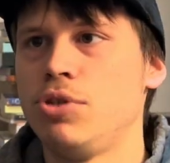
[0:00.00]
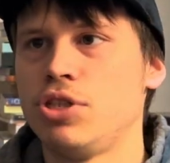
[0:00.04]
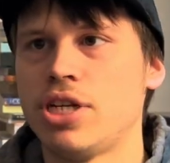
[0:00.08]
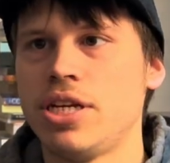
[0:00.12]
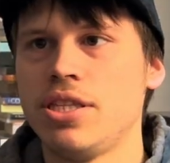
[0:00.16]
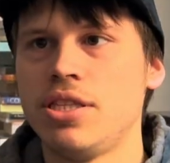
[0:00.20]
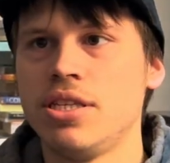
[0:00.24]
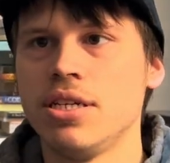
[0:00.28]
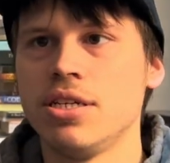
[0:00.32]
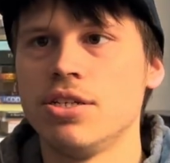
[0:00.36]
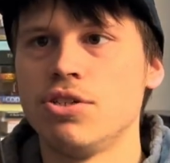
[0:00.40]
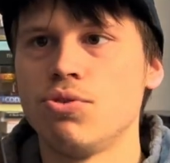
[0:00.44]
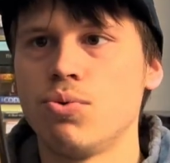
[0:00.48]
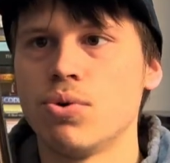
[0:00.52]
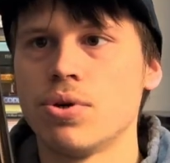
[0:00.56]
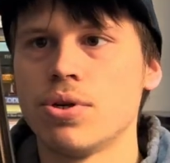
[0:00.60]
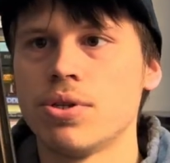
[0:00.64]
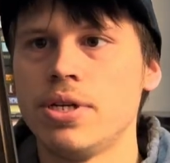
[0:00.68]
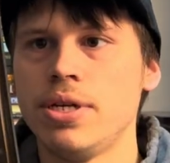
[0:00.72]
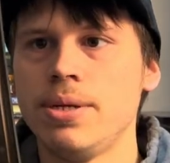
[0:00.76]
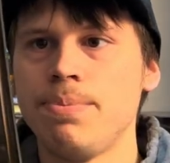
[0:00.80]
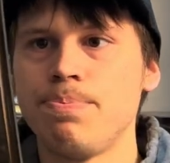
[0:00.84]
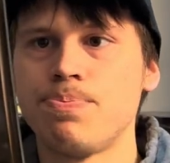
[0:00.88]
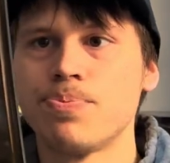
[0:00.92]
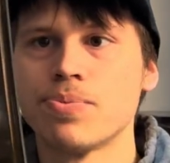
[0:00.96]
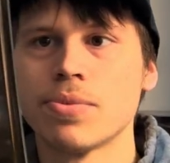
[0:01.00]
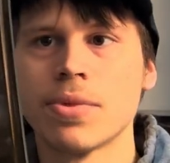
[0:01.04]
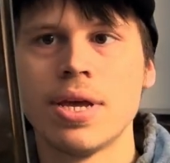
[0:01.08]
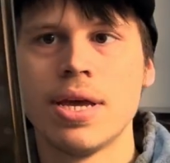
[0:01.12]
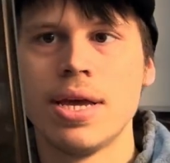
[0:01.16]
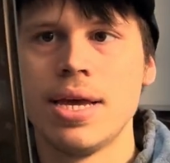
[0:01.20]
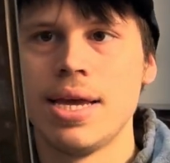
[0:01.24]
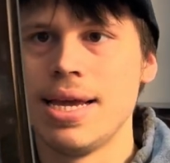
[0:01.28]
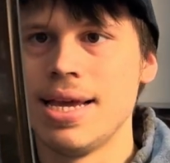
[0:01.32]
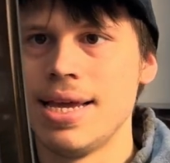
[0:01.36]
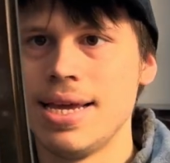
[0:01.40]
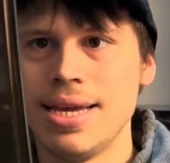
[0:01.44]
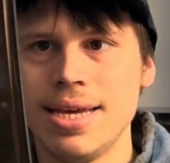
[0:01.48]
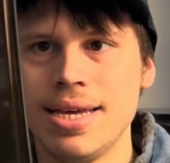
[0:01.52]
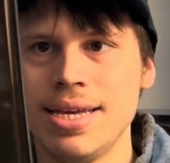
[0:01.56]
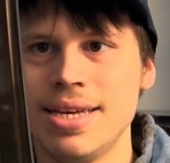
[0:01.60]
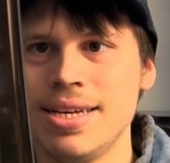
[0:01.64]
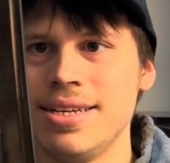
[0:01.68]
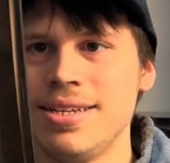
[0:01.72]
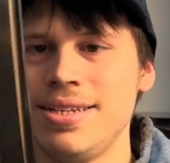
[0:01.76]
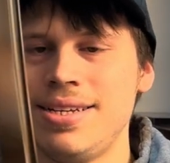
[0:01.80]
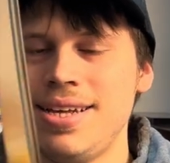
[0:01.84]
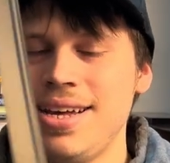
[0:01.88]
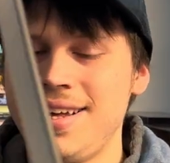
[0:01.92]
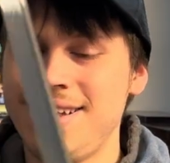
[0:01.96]
I think is worth it.
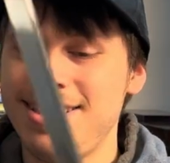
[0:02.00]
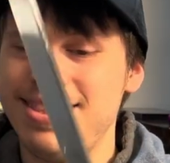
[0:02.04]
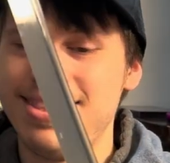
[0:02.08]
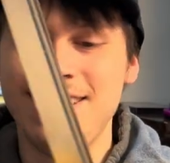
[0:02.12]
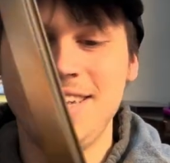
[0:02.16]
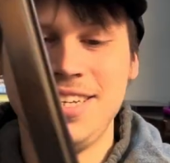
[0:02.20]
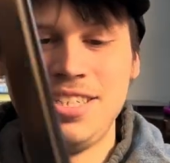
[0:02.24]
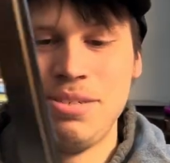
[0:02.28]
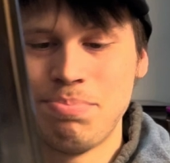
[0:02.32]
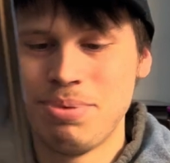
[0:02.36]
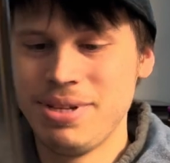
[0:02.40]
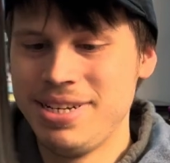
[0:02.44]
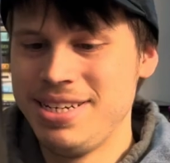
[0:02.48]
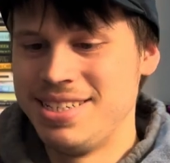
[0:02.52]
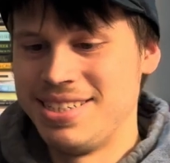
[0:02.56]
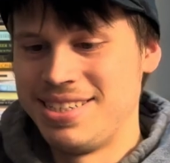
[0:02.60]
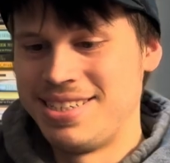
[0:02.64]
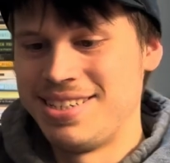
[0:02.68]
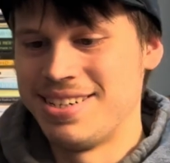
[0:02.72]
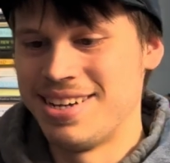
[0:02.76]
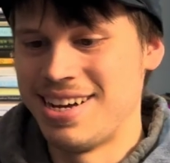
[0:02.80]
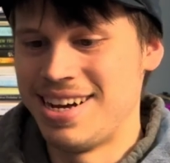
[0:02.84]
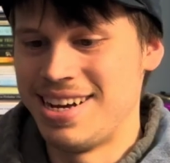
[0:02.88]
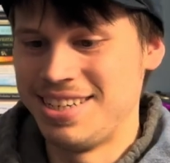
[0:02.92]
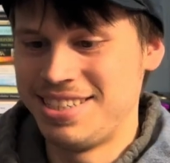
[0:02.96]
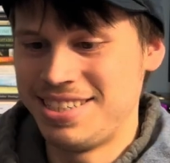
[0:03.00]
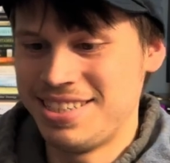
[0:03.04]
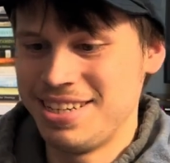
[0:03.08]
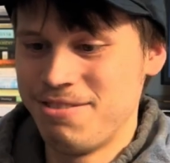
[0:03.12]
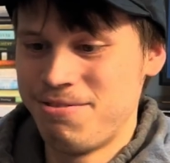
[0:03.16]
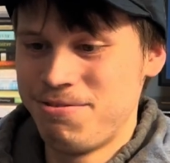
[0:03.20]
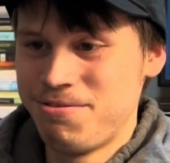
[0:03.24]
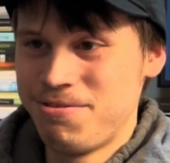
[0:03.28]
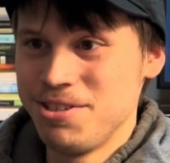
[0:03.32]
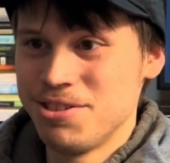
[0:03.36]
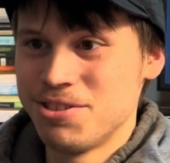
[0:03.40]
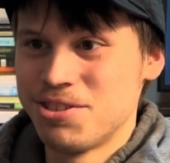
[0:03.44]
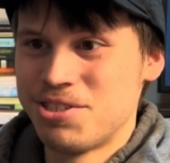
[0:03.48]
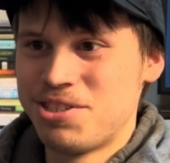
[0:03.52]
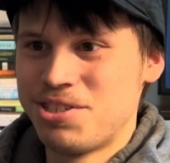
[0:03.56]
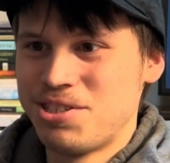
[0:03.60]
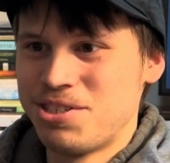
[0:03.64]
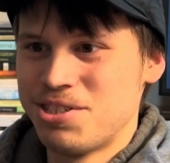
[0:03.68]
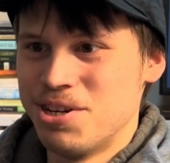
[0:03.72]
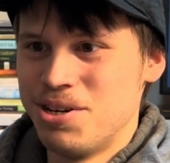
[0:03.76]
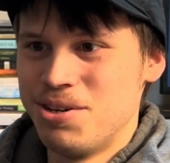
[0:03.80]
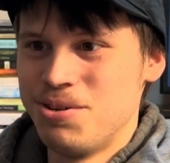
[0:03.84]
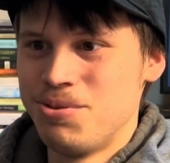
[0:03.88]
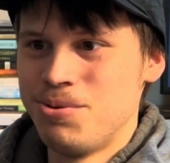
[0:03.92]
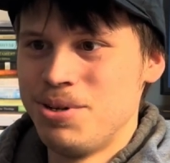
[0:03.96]
And this blade is nice. It feels
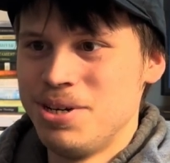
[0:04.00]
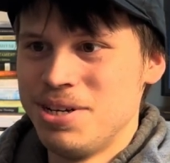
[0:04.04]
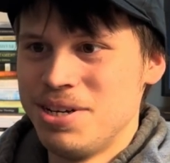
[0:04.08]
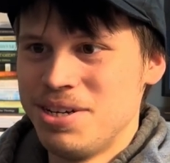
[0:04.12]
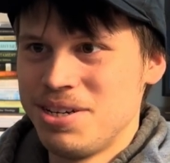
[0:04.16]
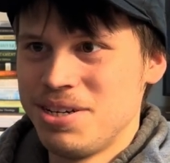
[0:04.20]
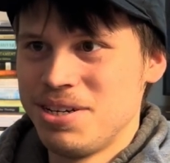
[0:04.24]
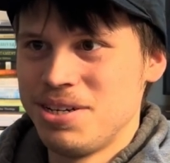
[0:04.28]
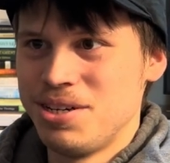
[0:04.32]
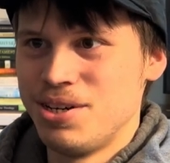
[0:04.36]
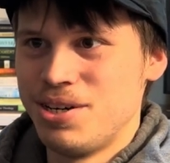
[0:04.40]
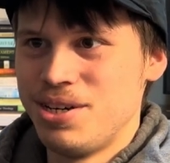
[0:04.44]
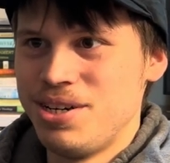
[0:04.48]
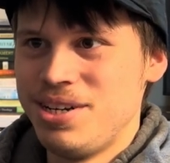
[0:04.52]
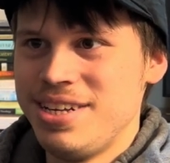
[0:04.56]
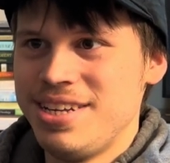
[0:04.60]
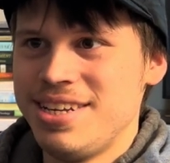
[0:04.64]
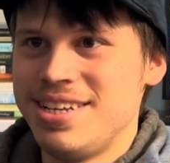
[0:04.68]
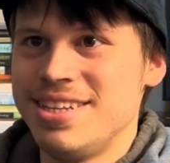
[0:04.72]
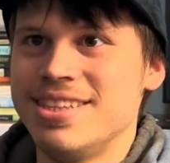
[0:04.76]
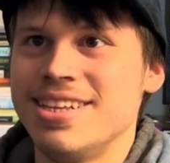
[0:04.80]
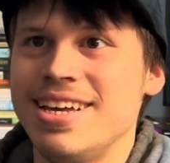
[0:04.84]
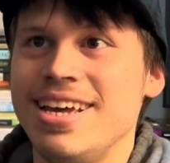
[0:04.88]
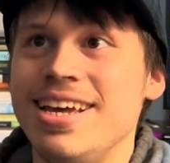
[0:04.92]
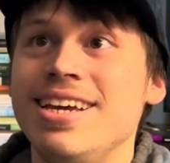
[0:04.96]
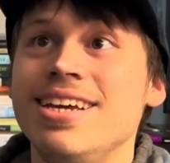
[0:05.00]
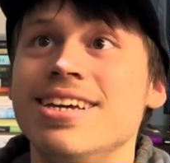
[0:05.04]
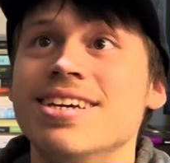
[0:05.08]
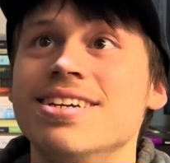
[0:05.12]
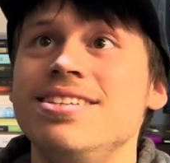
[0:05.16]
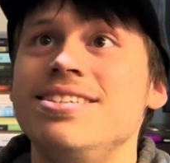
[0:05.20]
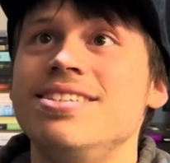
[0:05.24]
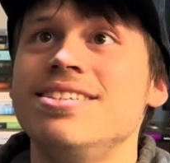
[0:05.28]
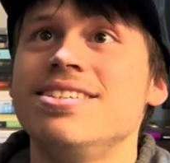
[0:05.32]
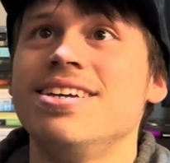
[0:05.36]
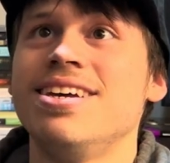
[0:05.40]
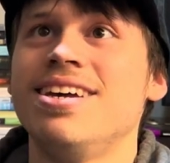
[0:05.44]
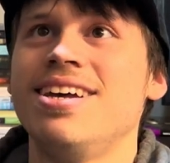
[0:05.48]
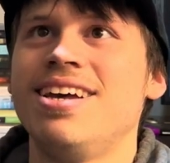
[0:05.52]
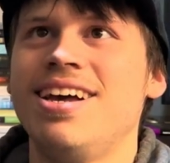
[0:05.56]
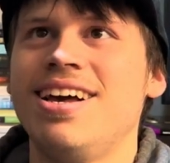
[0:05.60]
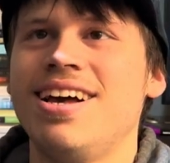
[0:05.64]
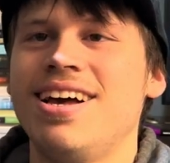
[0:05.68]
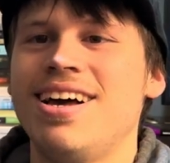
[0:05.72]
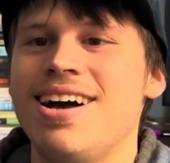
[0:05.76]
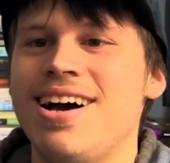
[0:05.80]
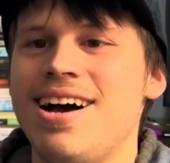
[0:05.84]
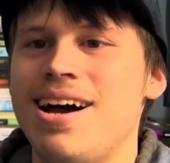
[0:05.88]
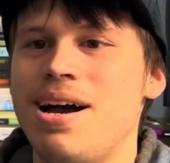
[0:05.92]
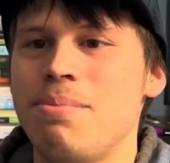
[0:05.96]
so good in the hands.
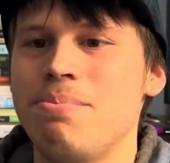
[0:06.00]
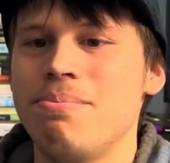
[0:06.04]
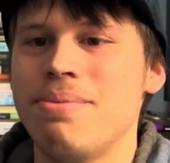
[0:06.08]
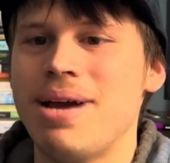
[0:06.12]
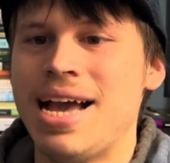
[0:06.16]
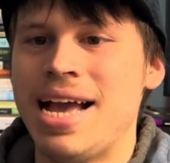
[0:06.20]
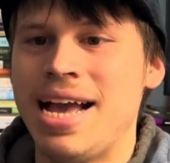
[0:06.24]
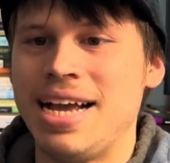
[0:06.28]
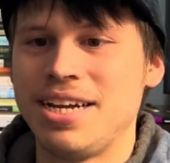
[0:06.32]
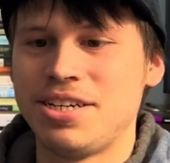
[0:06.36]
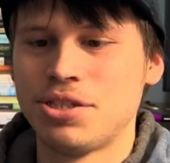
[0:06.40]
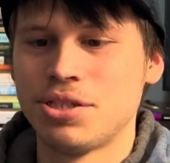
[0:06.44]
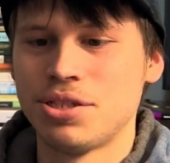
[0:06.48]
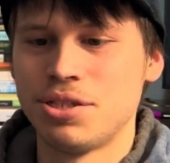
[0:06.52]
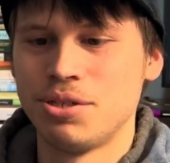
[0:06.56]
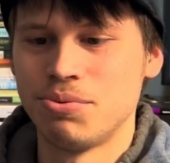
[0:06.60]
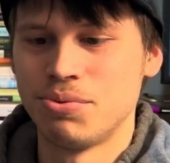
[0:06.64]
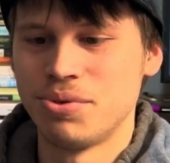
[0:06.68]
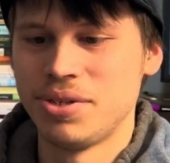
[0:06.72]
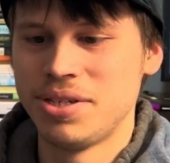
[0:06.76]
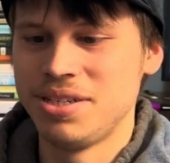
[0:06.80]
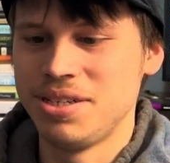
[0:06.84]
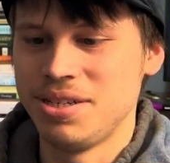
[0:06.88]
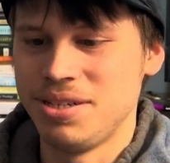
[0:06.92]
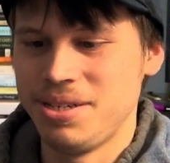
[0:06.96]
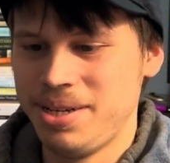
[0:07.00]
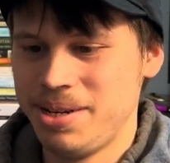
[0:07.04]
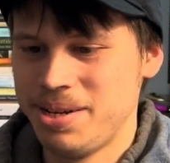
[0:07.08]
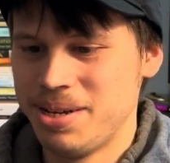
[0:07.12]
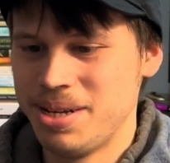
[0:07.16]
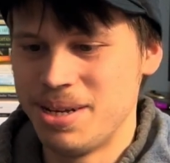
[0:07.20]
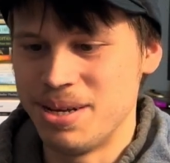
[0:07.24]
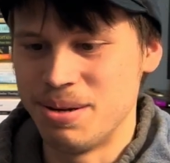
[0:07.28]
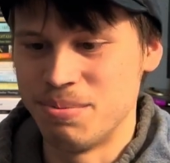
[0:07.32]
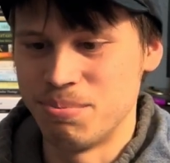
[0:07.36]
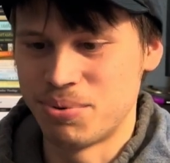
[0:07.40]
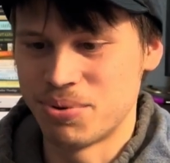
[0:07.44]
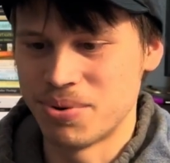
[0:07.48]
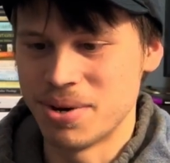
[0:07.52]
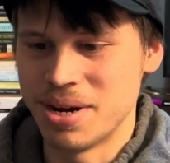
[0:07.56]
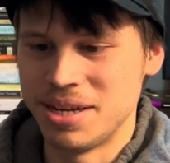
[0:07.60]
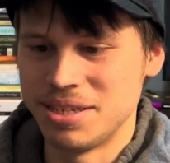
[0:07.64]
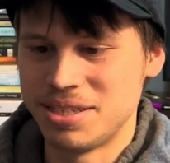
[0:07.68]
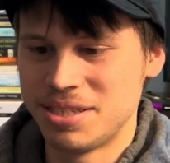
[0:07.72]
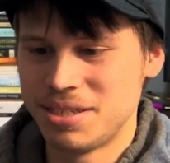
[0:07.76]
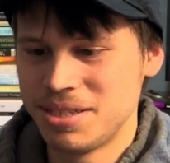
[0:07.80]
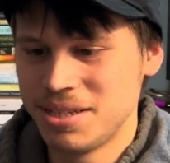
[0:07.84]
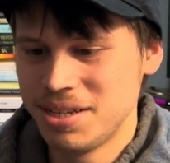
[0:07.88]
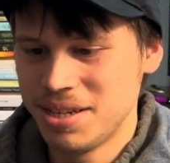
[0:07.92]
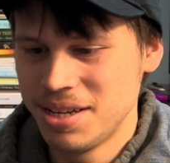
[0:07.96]
I'm actually really
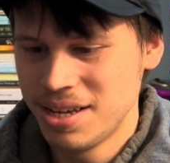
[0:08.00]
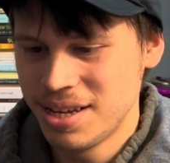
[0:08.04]
impressed.